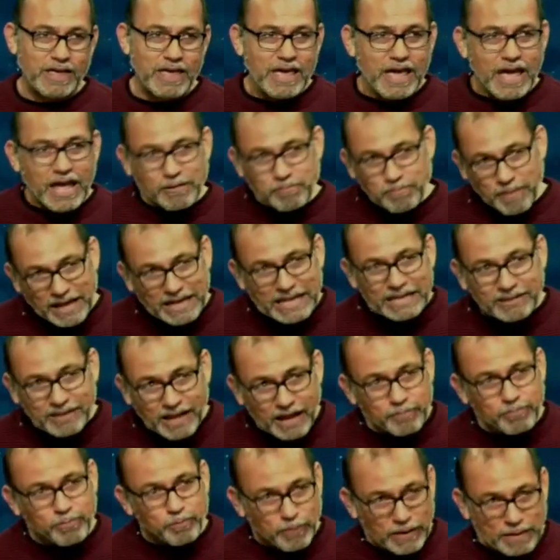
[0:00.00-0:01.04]
And many
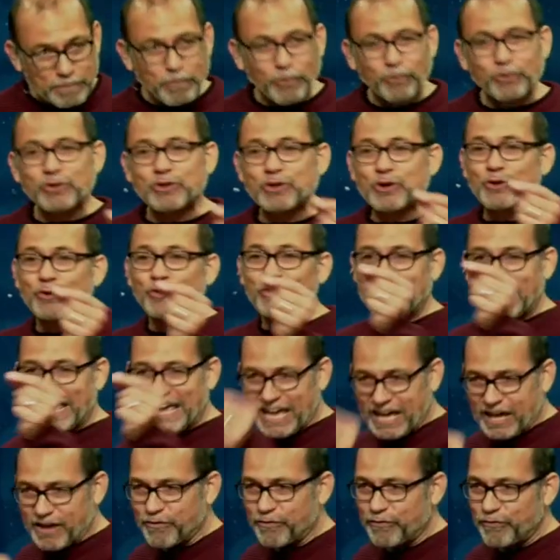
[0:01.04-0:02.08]
times people use
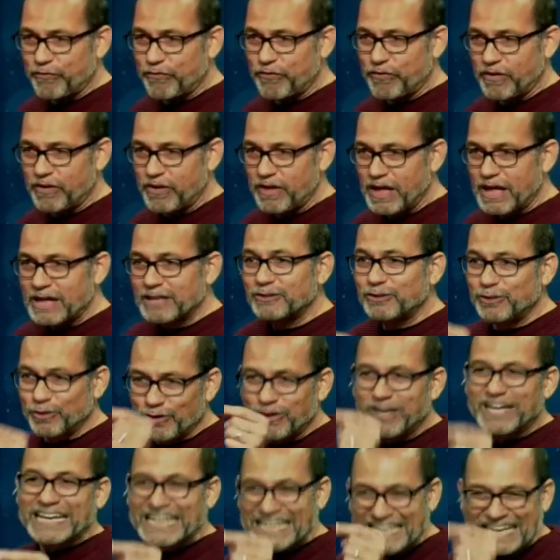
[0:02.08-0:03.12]
if to
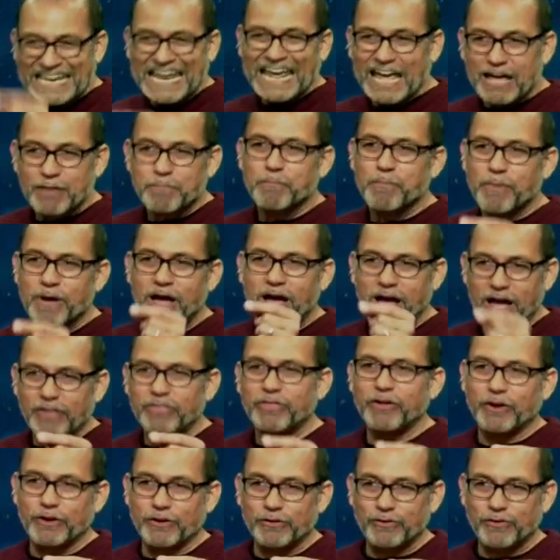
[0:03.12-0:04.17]
condemn
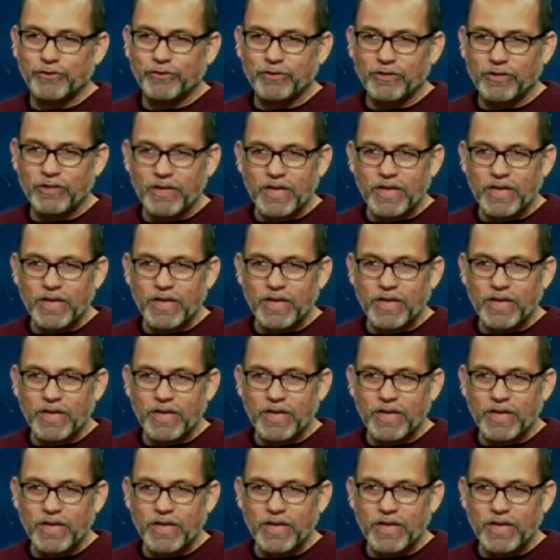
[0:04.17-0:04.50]
others.